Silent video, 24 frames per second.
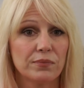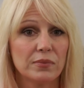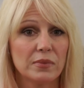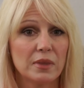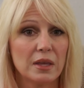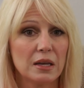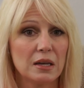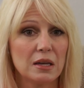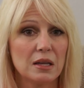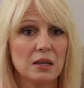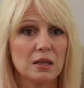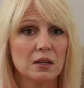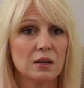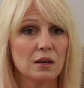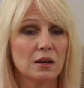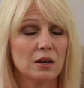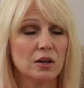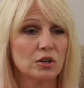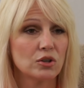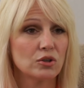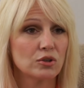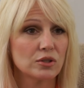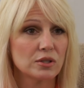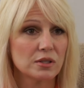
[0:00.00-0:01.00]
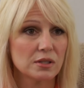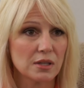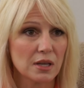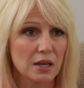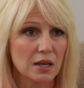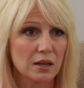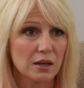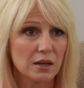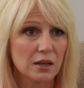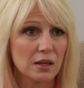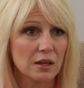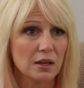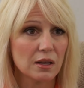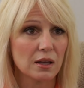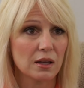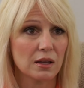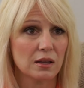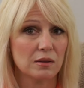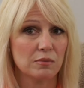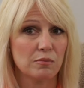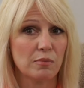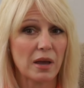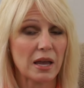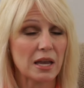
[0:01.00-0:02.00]
need understanding
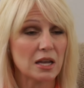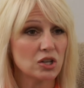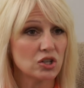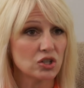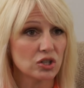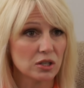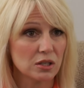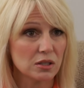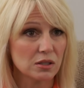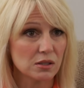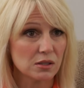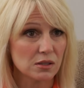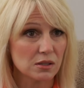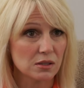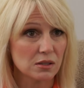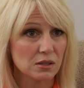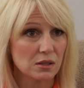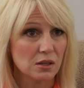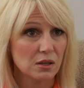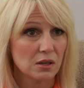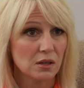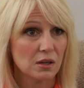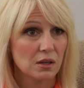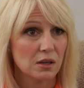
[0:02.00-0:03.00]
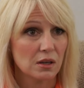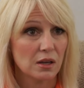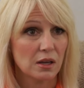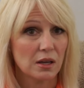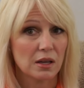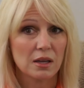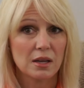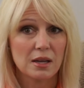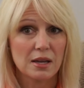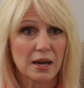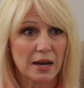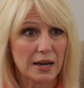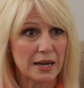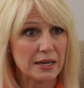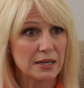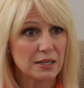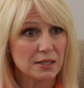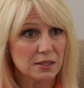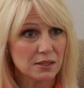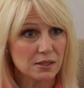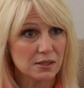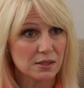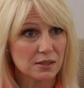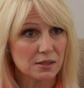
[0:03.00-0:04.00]
and patience and
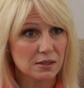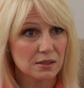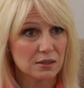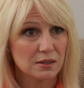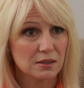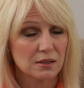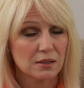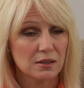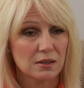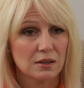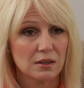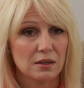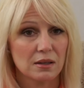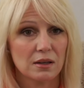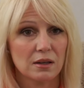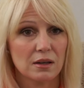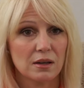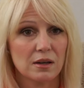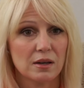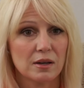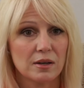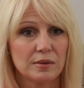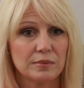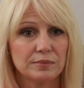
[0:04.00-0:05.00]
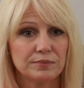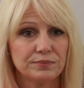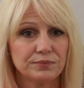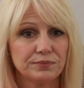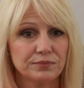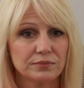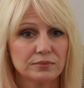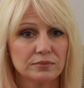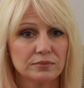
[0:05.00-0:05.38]
guidance. And